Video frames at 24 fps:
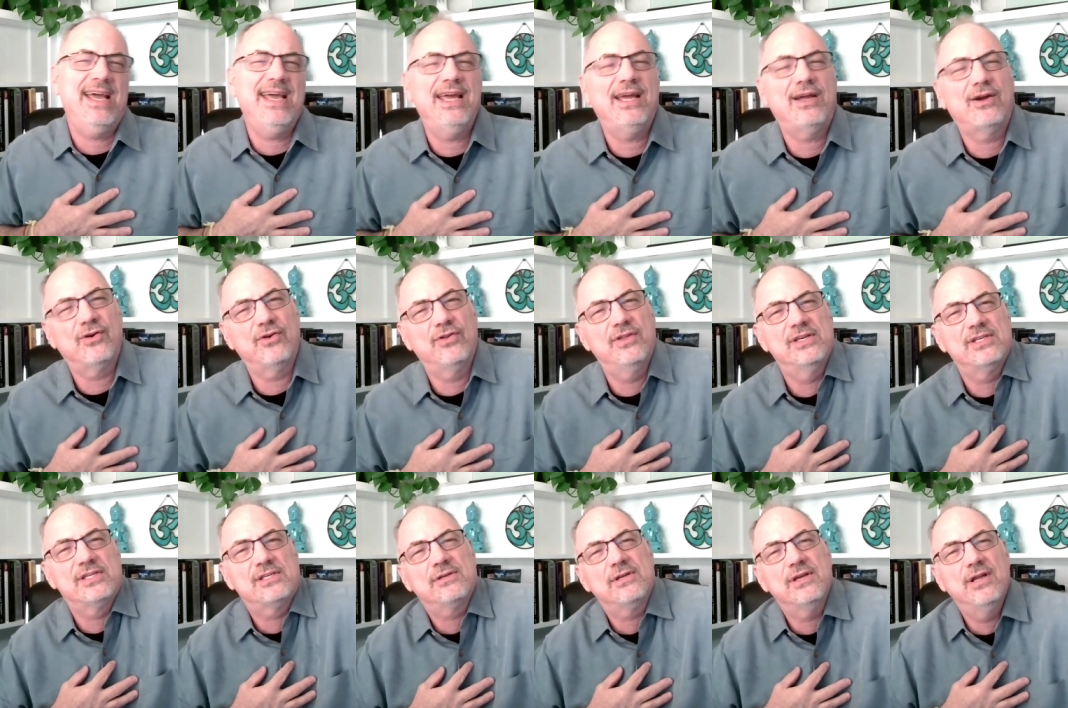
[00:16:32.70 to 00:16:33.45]
ache or
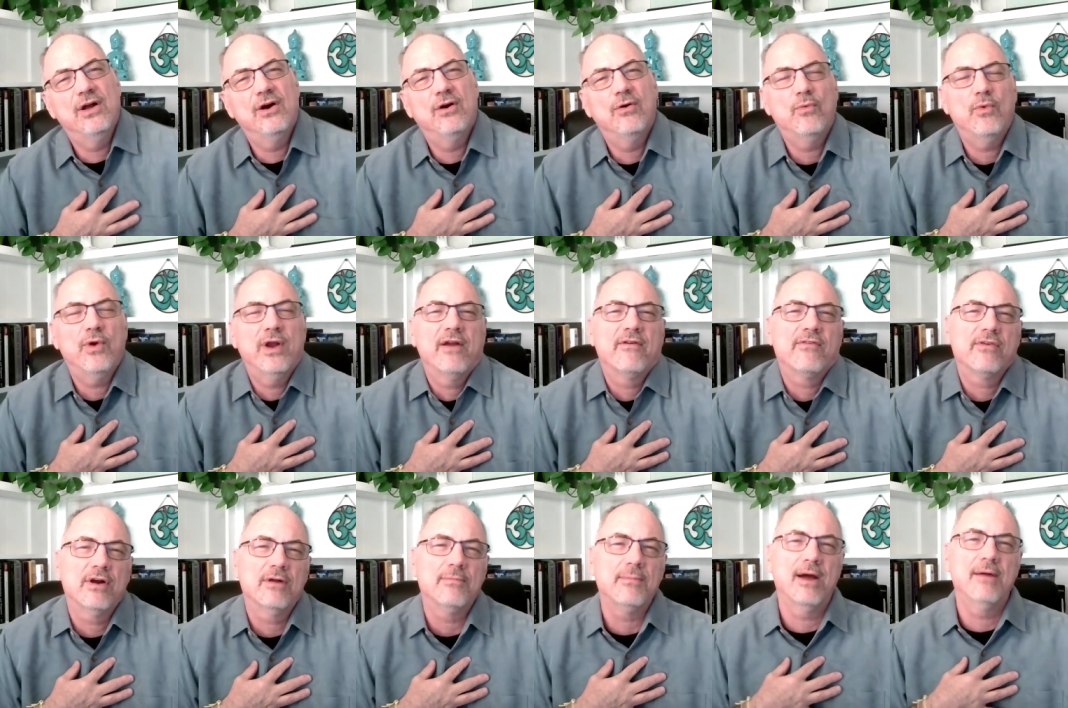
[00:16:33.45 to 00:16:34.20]
this you know
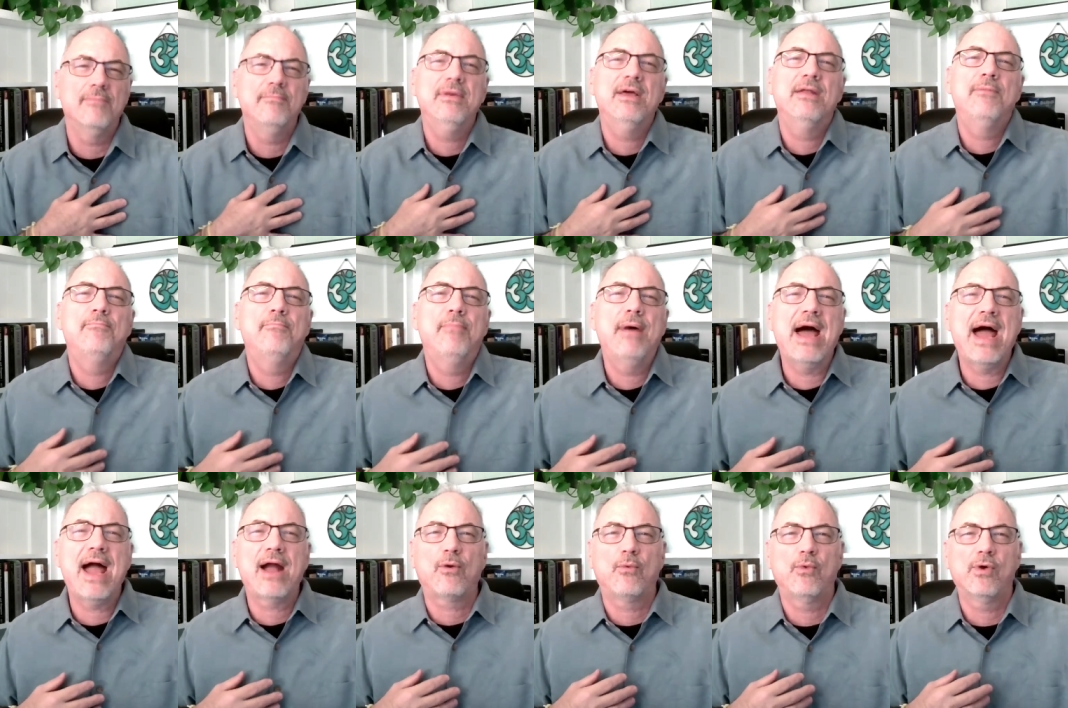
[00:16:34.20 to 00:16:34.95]
whatever in my mid
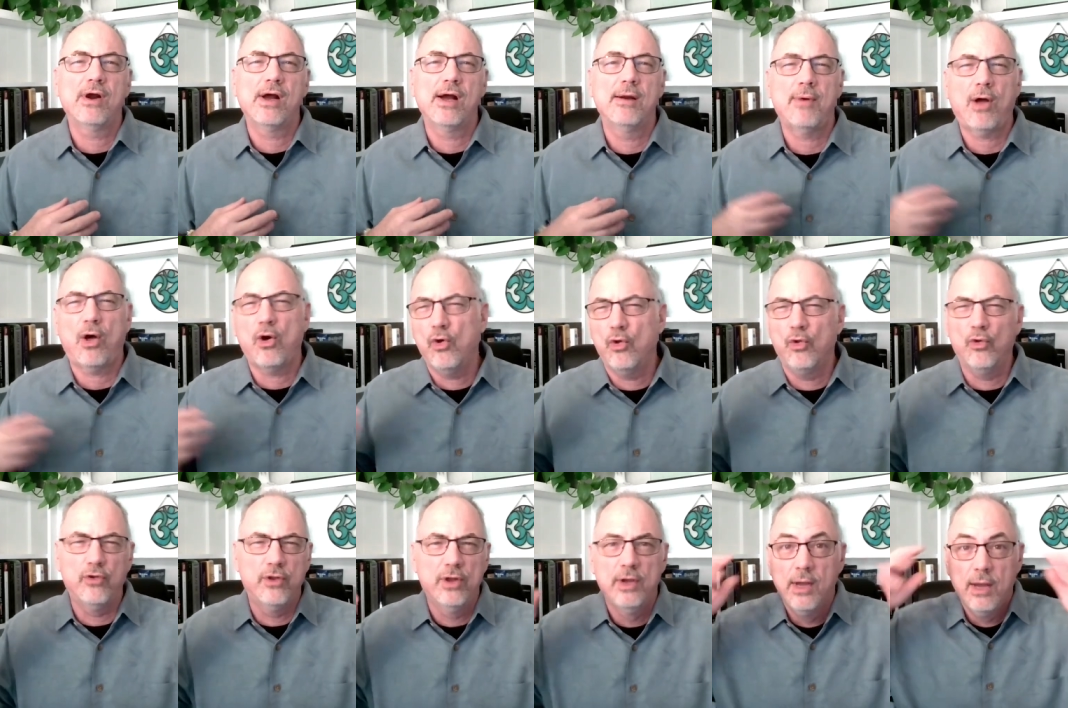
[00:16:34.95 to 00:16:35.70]
back where i
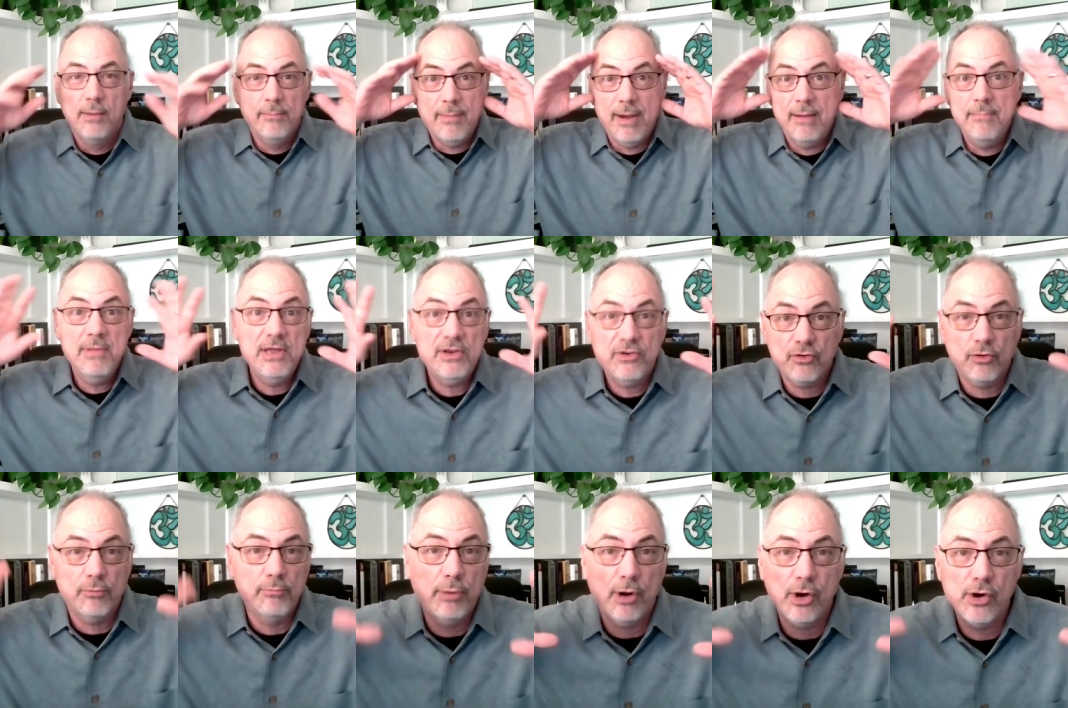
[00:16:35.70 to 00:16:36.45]
hold my
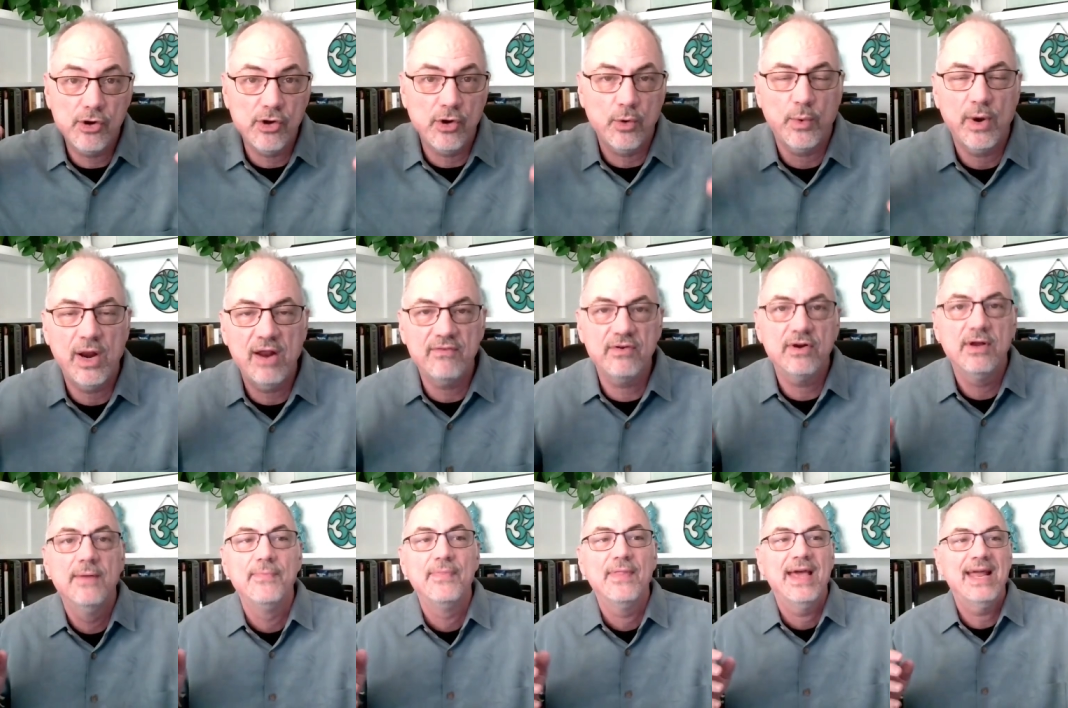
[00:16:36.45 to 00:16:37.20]
mental burden or
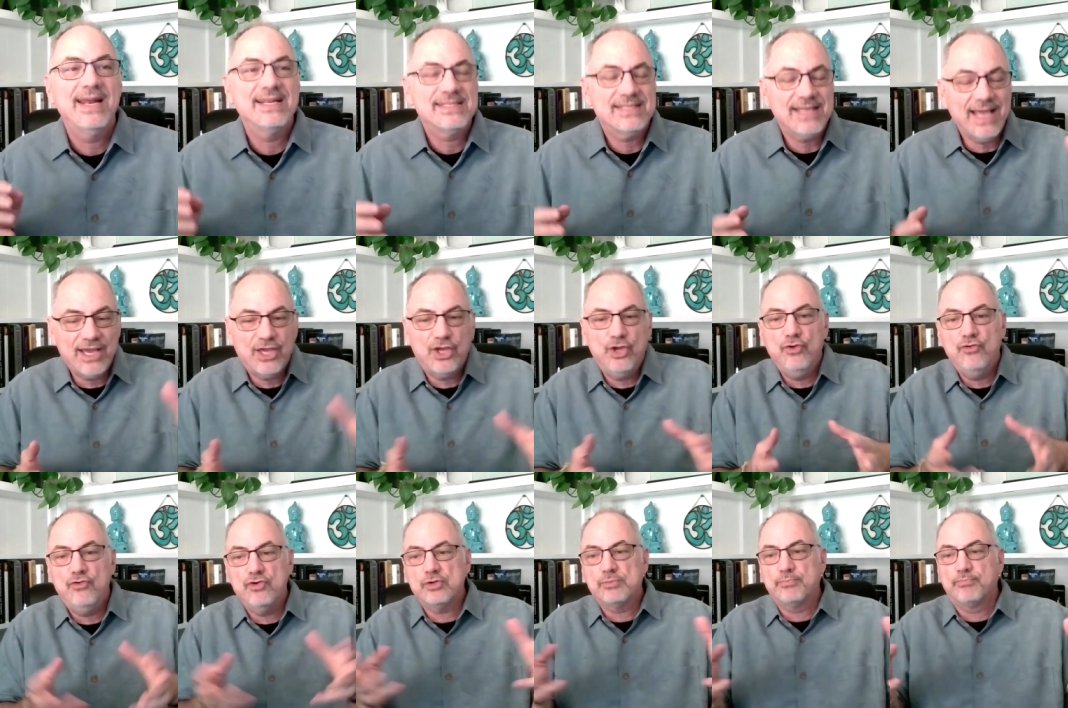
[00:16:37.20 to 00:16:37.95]
whatever and it's like
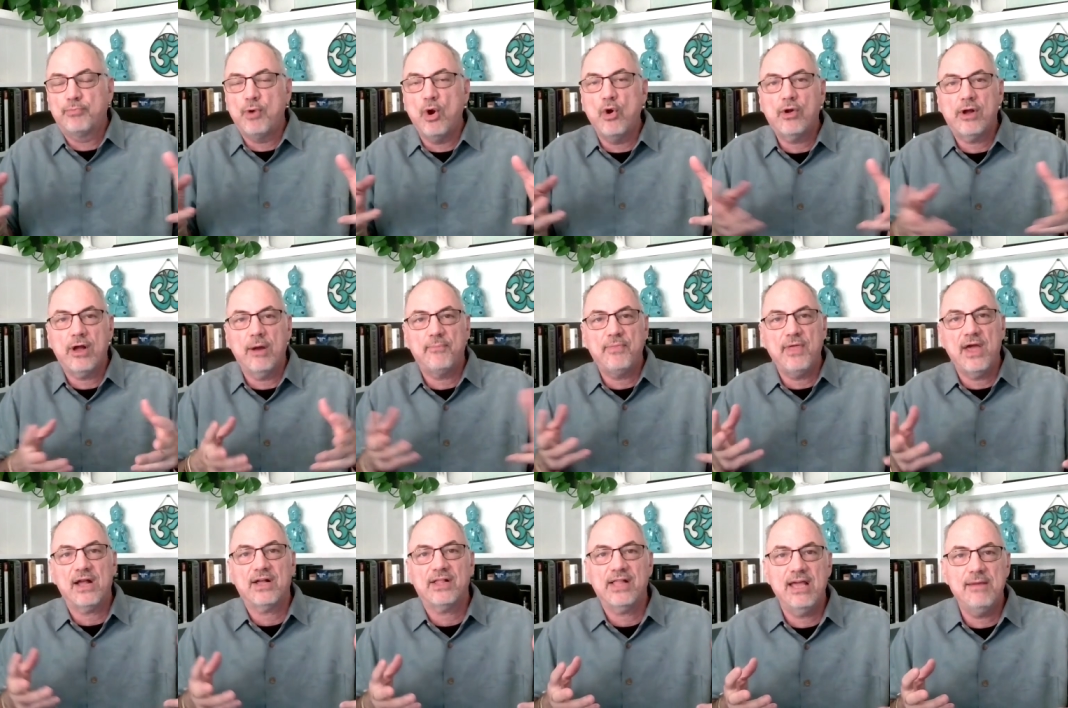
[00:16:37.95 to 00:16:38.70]
you just broke
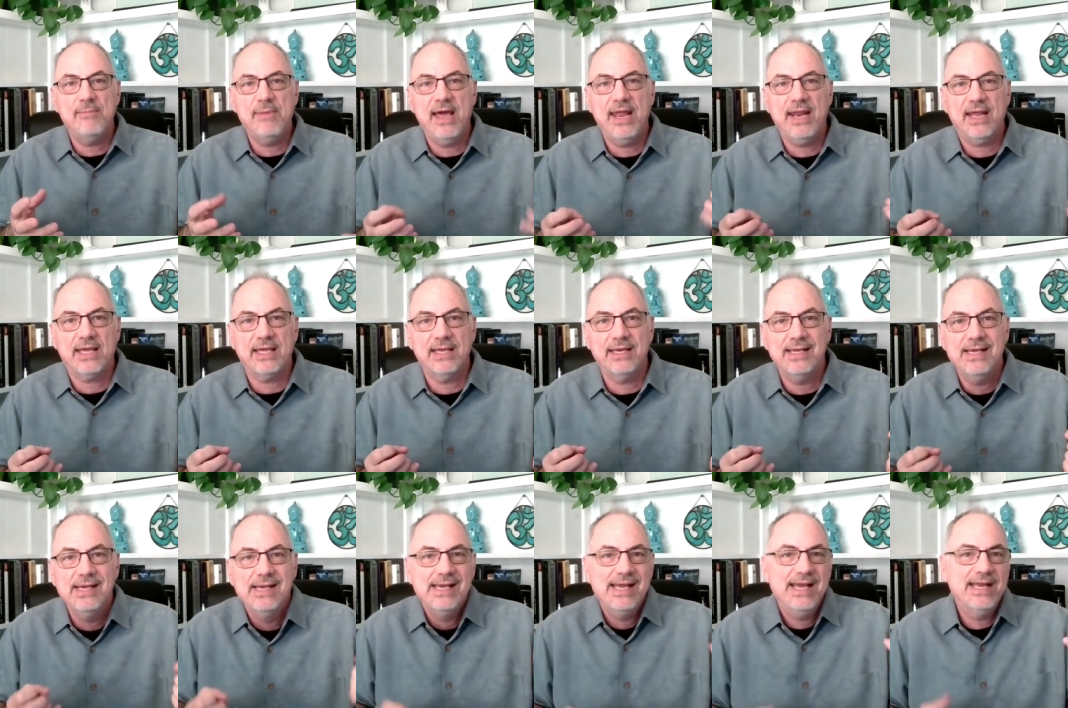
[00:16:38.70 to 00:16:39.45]
up that clay
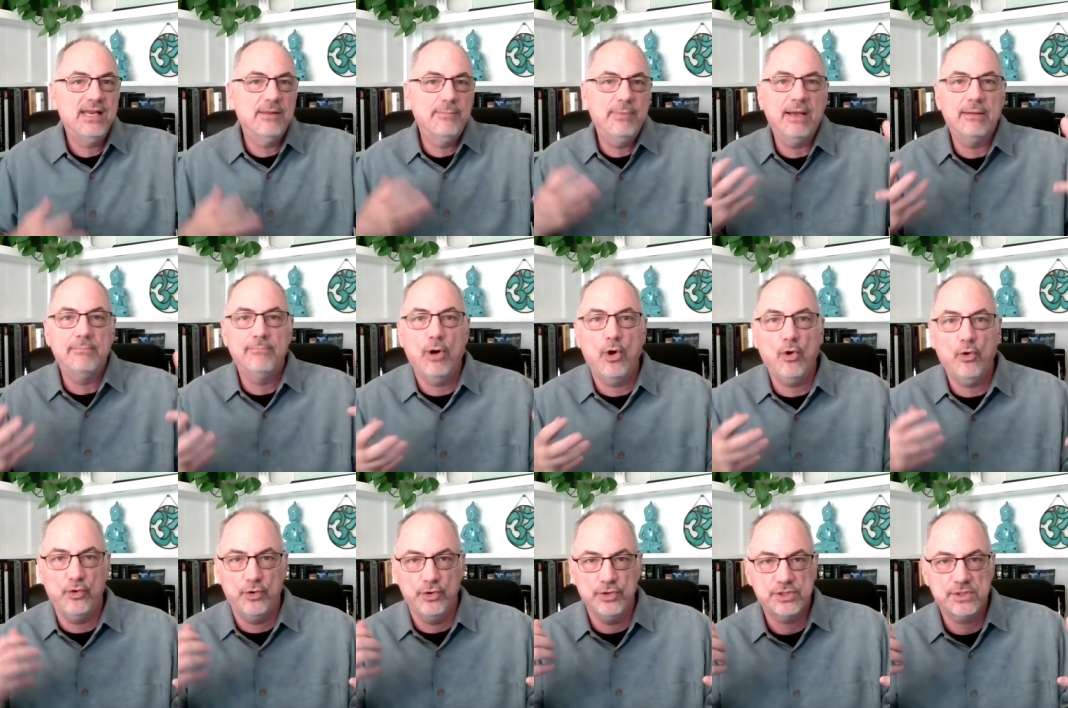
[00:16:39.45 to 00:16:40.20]
mannequin into big
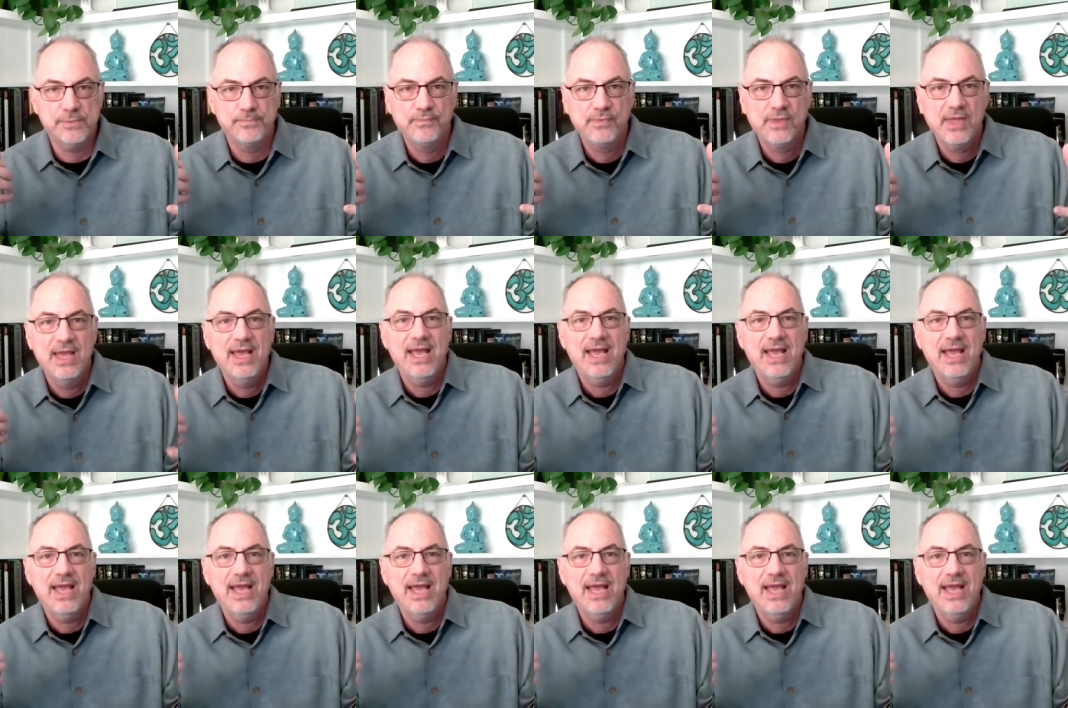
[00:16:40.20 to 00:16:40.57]
boulders